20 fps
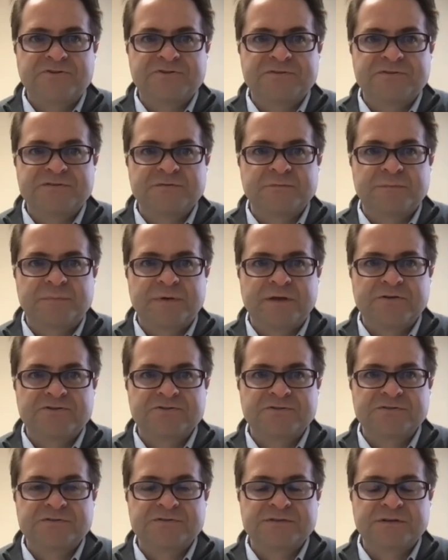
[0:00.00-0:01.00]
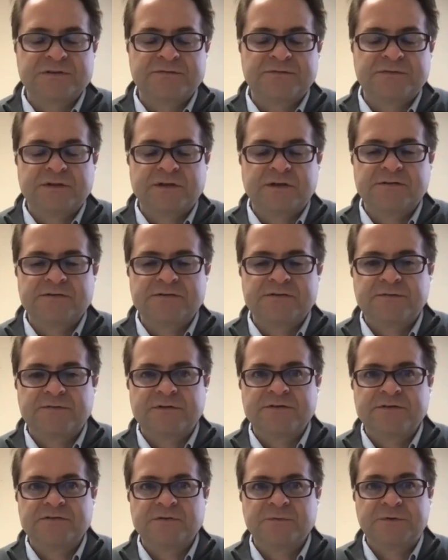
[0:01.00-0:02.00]
some patient safety
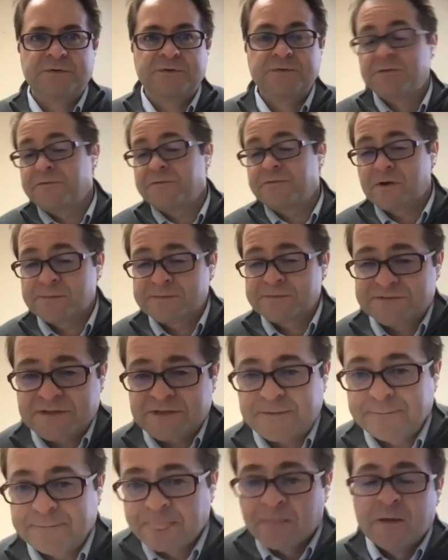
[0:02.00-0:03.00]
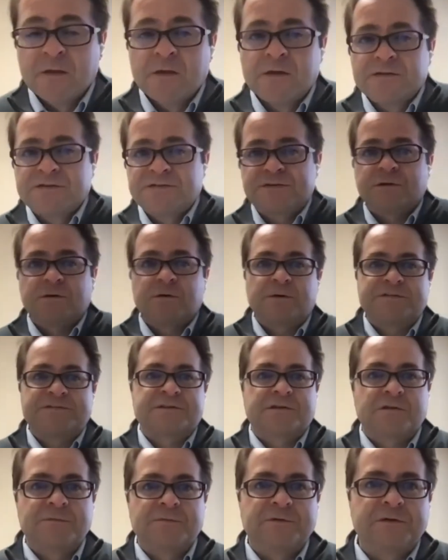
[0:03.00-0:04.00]
activities that we do in the pharmacy. So, as
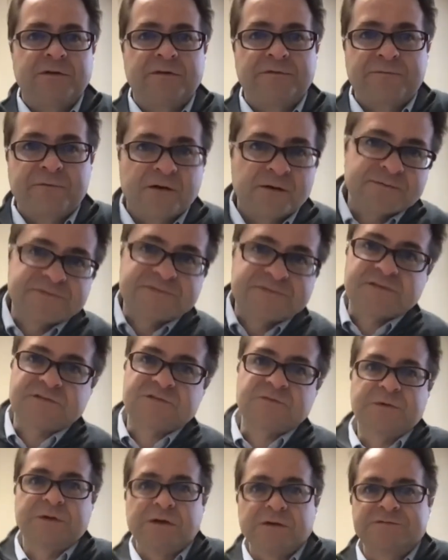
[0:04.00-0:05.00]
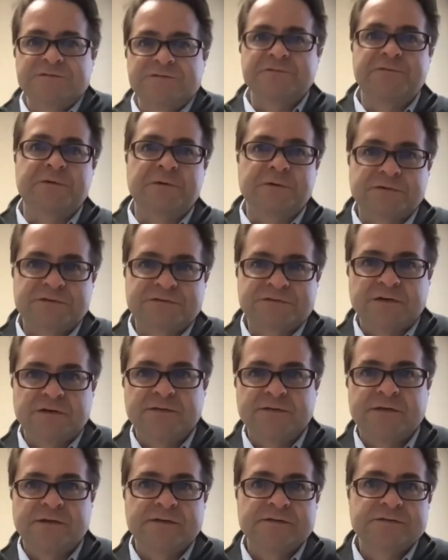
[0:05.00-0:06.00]
a community pharmacist, we also focus
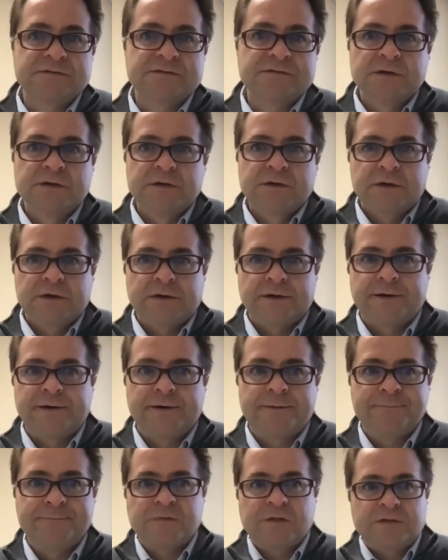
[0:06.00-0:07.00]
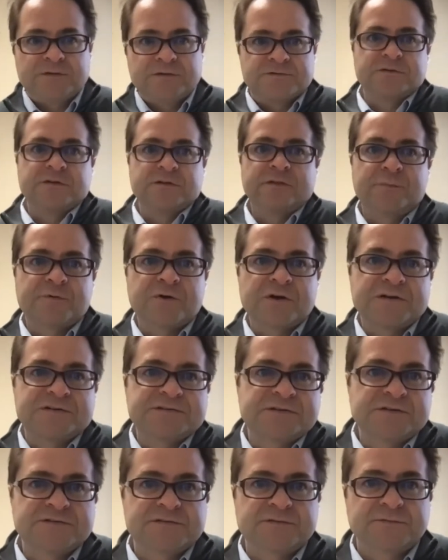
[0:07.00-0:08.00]
on this. During the
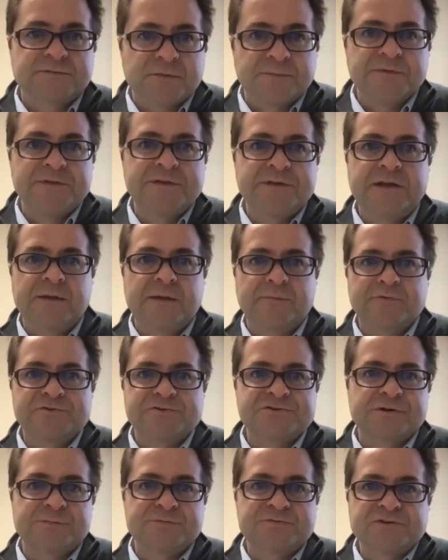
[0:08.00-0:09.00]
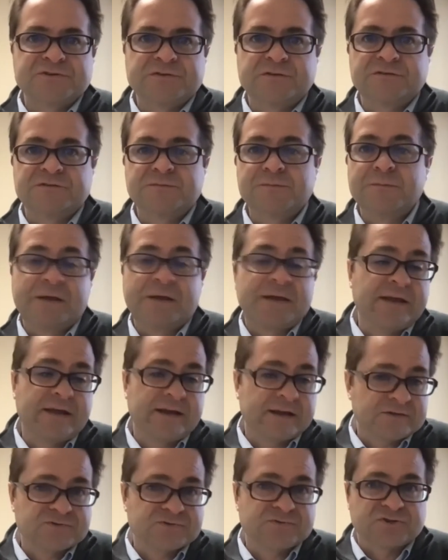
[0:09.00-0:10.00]
process of completing a prescription, there's many
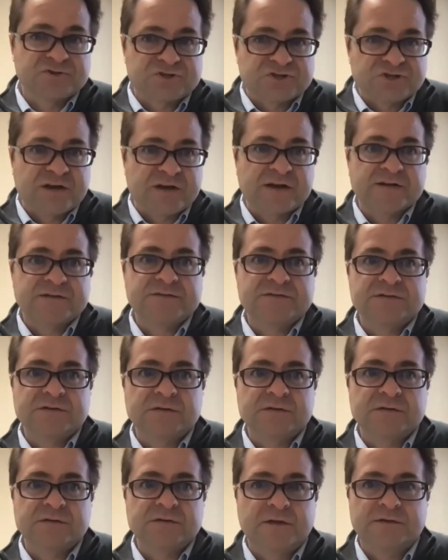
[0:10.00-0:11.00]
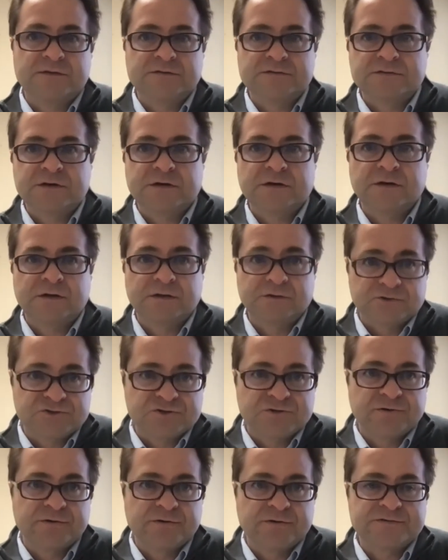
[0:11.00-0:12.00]
extra checks that
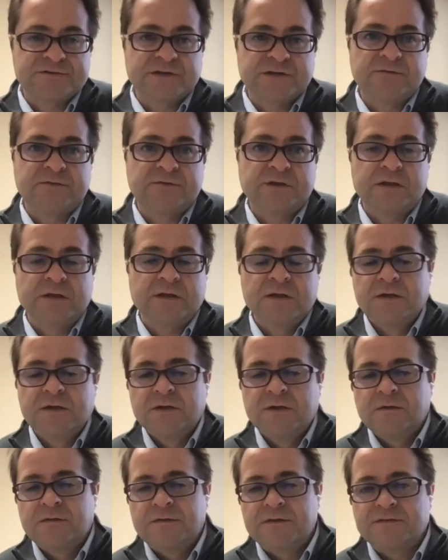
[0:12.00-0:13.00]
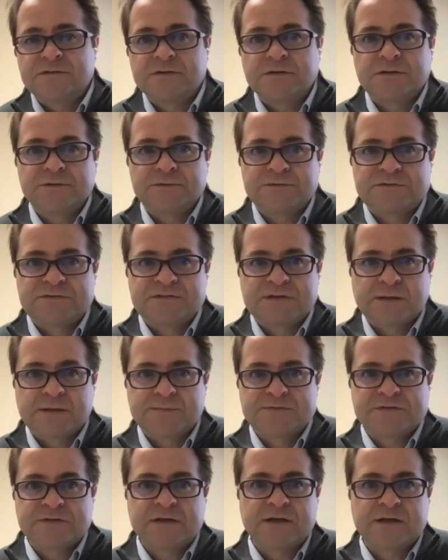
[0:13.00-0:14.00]
ensure your safety. These include
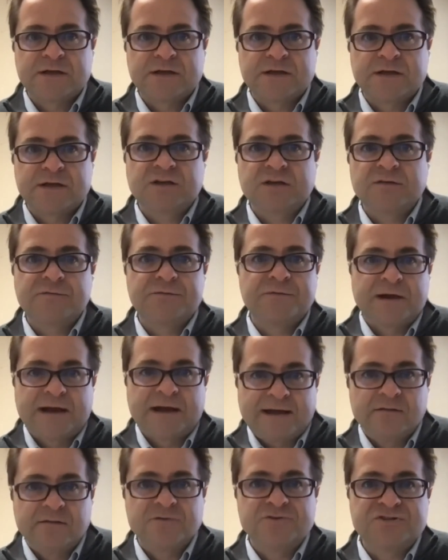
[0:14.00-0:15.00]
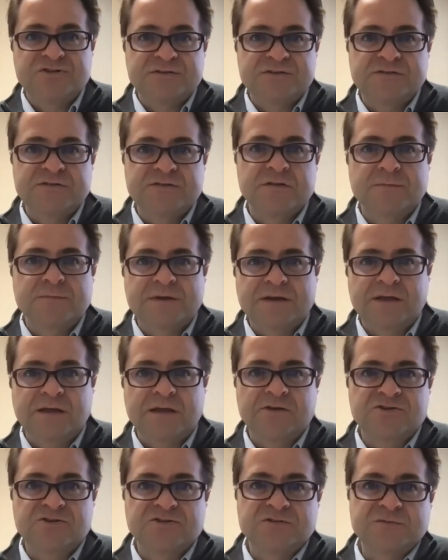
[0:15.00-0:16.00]
steps like checking for allergies to the
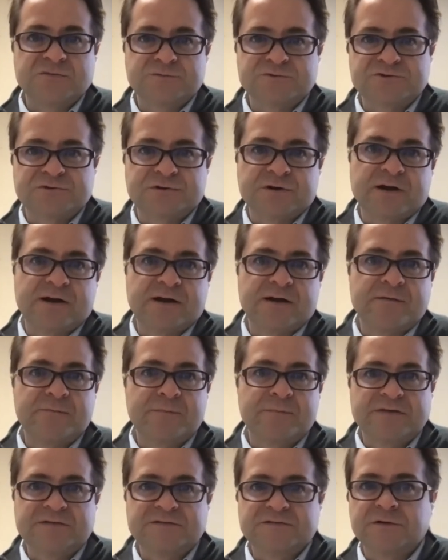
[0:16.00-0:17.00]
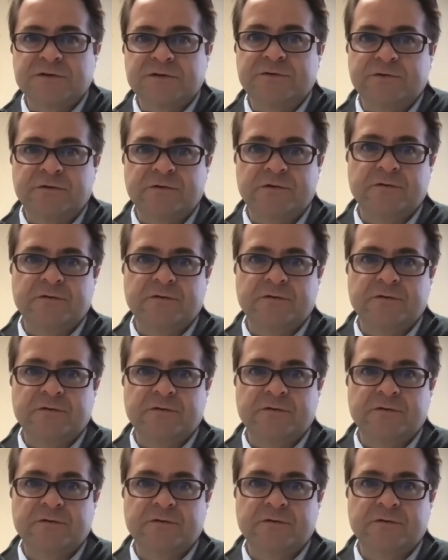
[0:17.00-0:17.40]
medications prescribed based on your